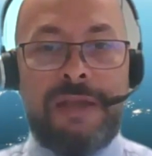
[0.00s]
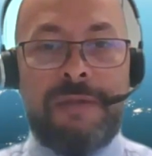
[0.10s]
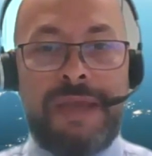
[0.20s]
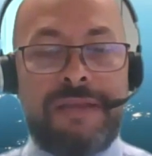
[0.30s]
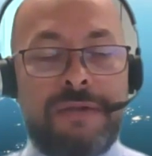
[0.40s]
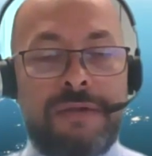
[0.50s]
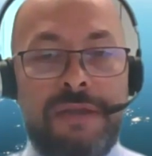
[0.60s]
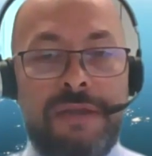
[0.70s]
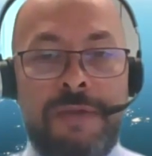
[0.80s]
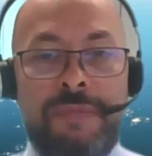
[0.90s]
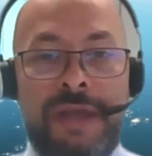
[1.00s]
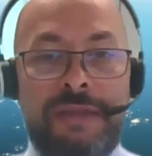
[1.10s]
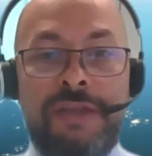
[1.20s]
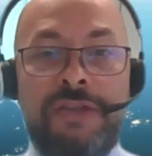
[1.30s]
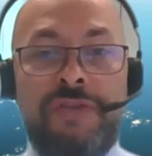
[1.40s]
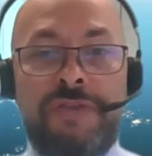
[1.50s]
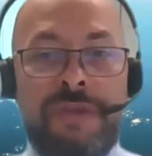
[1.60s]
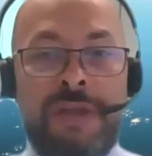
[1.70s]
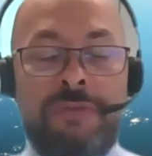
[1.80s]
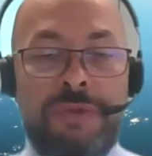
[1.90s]
and make the claim that each
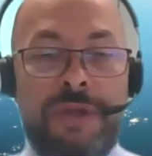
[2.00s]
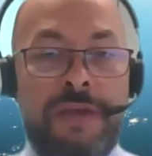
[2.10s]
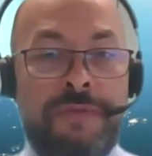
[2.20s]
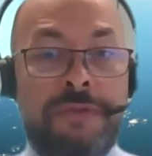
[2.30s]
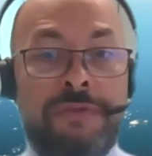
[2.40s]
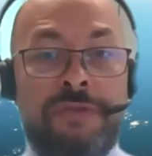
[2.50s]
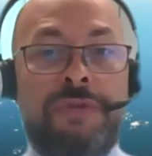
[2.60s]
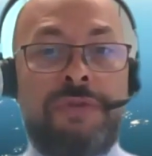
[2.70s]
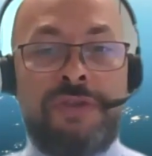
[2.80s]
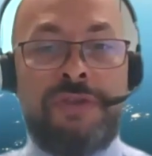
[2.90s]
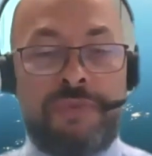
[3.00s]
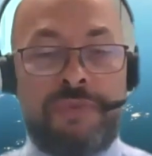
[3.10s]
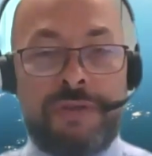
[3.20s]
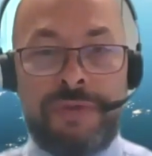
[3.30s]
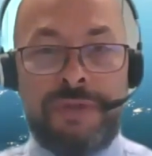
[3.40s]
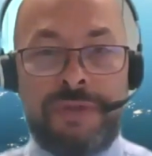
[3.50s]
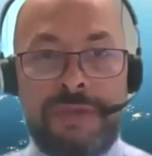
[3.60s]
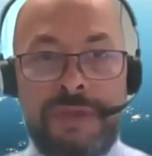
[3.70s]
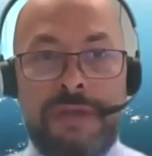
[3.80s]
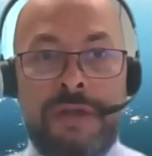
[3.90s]
state would have its own strategic
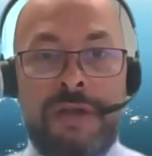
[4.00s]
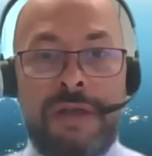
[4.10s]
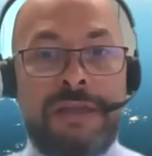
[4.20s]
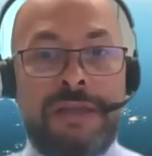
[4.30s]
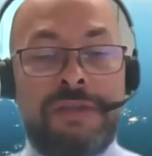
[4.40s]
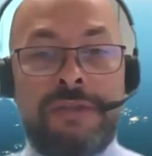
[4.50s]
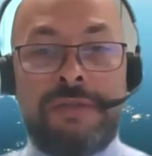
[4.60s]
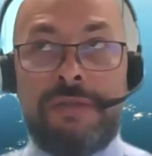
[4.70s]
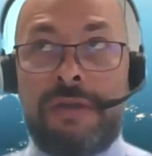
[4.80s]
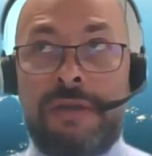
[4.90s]
priority. And it is